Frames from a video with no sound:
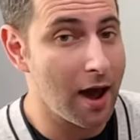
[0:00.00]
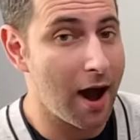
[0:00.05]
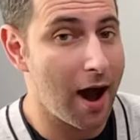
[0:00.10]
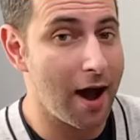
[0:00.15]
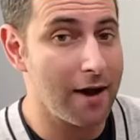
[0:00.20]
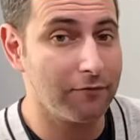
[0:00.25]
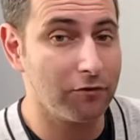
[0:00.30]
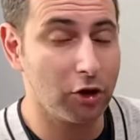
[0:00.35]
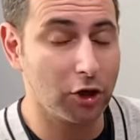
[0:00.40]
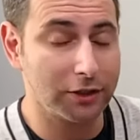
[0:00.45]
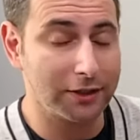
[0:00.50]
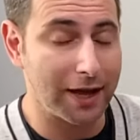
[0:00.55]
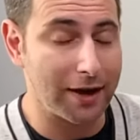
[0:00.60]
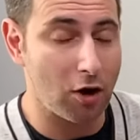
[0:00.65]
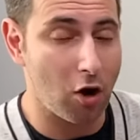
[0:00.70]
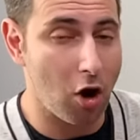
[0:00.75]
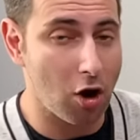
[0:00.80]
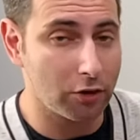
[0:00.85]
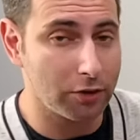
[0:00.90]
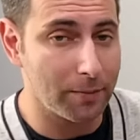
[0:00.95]
I've looked
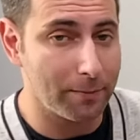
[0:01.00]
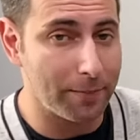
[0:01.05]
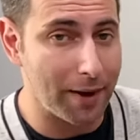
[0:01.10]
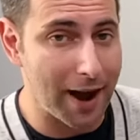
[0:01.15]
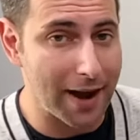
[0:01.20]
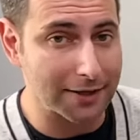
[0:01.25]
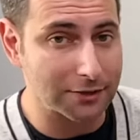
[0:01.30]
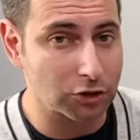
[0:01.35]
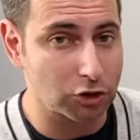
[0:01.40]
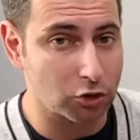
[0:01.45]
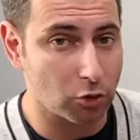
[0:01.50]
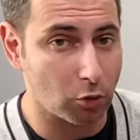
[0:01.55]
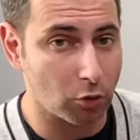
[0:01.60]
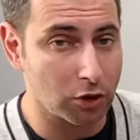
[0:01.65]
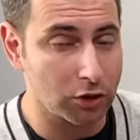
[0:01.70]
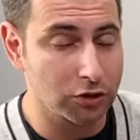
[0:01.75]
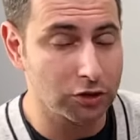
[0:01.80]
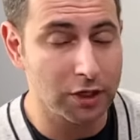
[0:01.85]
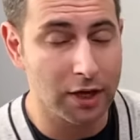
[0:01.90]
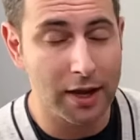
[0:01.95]
at all the box
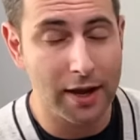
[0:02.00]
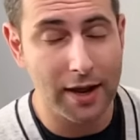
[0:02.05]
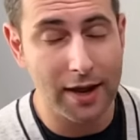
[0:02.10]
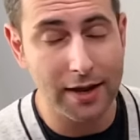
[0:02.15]
stores